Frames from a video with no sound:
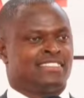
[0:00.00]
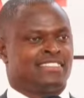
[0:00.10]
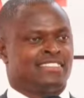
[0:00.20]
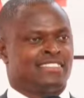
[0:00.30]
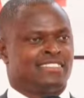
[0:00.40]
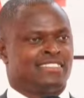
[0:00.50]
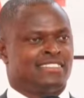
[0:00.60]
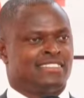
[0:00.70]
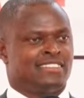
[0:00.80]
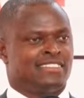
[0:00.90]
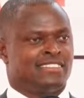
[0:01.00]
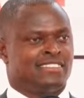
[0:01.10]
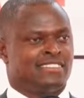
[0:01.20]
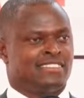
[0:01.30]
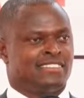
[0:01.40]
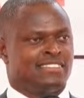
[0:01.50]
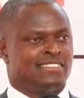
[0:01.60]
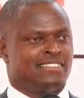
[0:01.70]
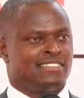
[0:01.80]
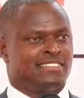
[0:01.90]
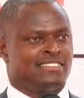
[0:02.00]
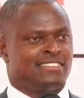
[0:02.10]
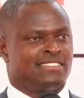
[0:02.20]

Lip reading: No one is speaking in this clip.